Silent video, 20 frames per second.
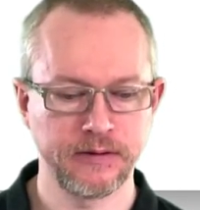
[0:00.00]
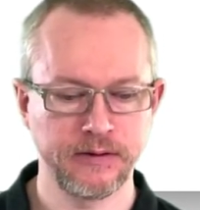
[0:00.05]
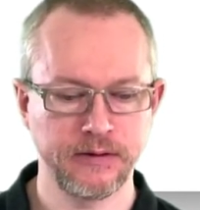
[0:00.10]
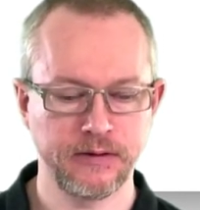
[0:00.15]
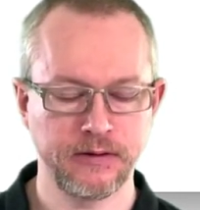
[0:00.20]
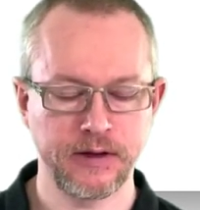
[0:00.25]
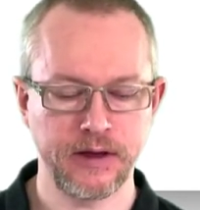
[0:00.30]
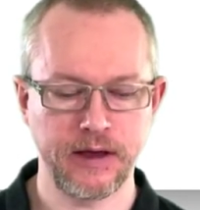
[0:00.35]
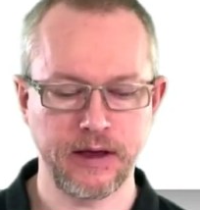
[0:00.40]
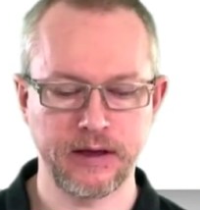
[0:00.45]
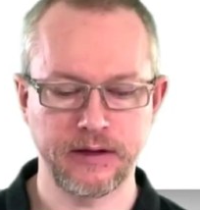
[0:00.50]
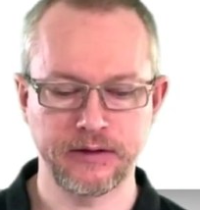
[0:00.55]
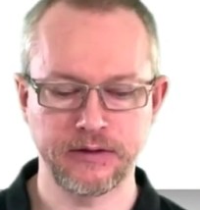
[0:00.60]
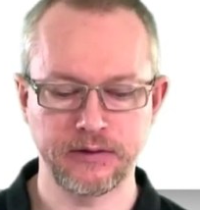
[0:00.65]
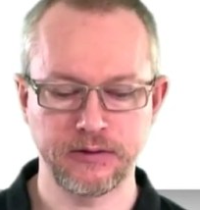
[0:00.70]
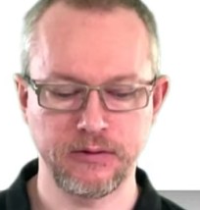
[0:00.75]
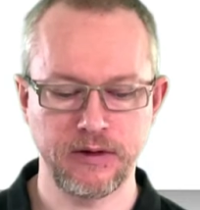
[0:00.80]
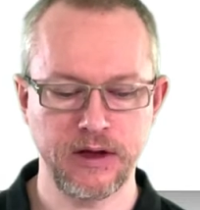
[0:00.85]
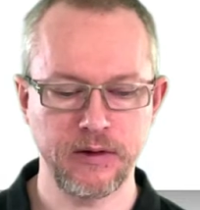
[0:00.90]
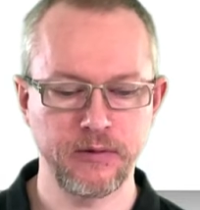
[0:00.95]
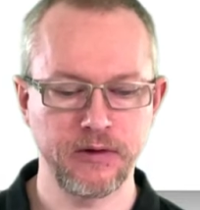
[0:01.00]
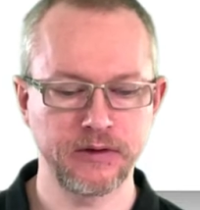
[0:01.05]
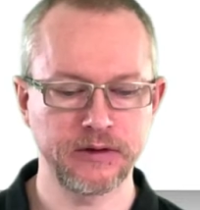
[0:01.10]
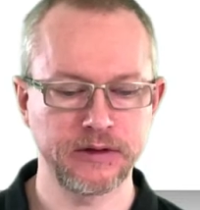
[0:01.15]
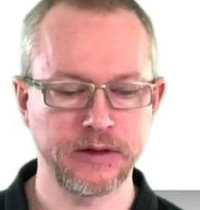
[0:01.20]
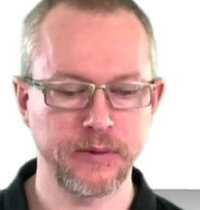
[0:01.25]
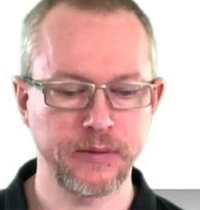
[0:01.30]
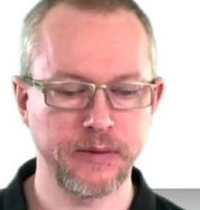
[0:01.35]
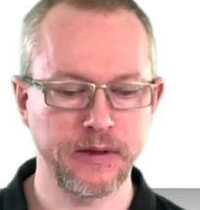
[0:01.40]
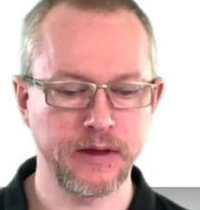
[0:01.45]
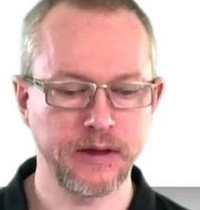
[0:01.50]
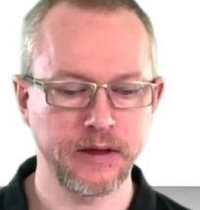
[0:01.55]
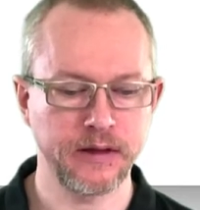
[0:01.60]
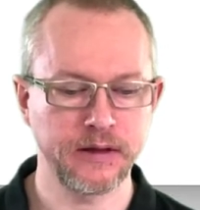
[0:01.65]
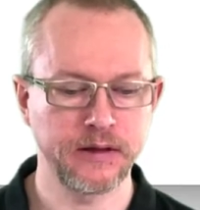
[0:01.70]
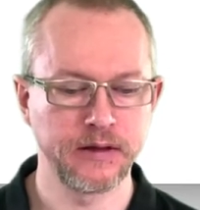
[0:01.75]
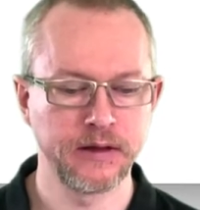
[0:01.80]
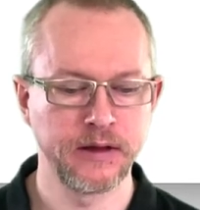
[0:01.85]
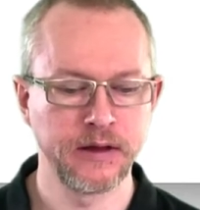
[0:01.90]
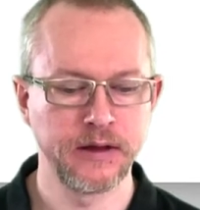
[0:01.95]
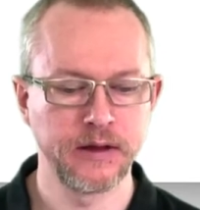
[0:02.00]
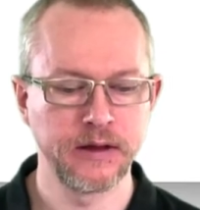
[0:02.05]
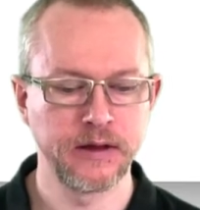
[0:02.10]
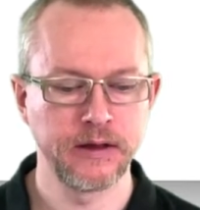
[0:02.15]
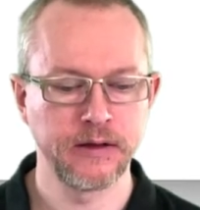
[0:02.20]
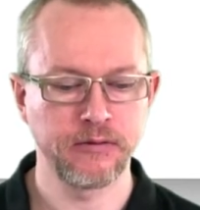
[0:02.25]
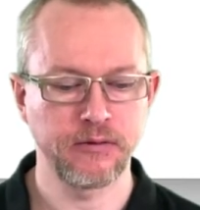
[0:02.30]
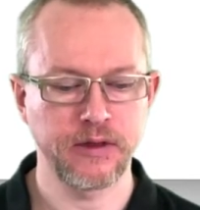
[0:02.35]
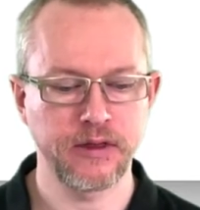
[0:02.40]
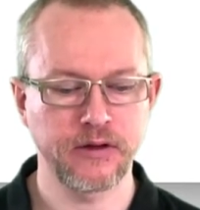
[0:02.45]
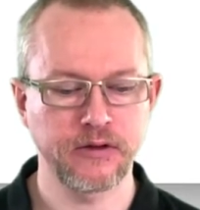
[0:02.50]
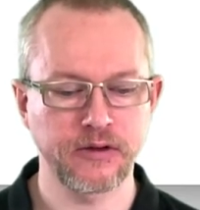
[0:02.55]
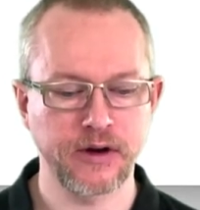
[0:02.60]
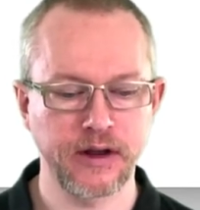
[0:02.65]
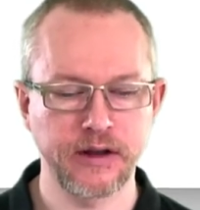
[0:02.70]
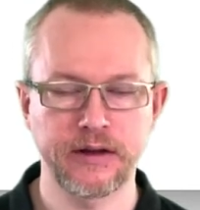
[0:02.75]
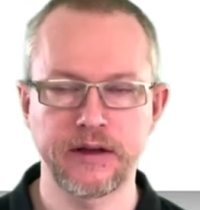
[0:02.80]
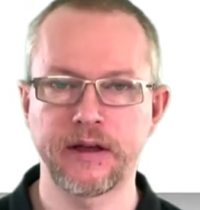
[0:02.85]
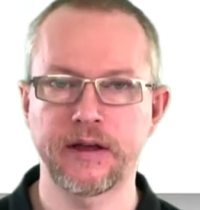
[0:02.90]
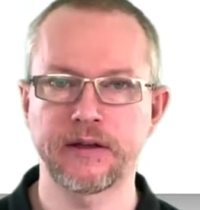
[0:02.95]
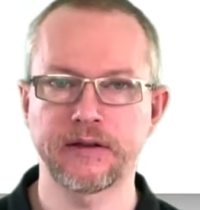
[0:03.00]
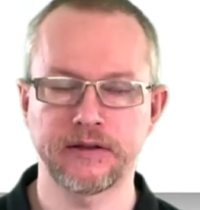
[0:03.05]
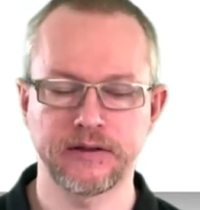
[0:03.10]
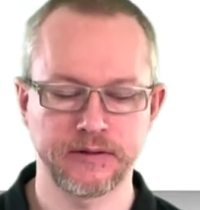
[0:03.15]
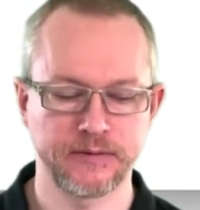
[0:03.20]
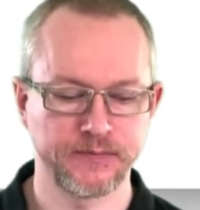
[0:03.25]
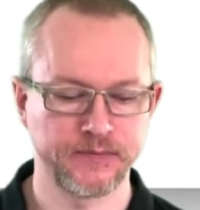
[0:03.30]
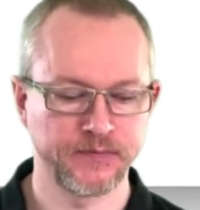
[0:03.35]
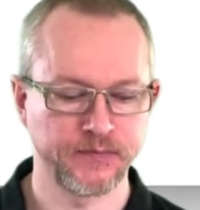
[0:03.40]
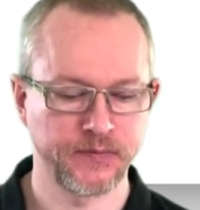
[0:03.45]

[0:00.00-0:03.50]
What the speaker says: Okay, so how about something with gradients?